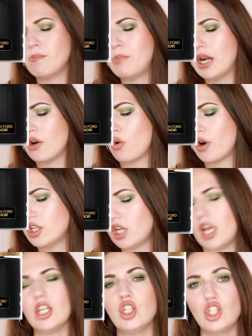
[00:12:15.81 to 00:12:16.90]
bitter orange,
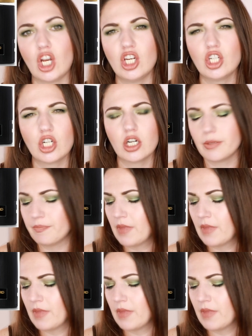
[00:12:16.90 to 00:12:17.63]
and ginger.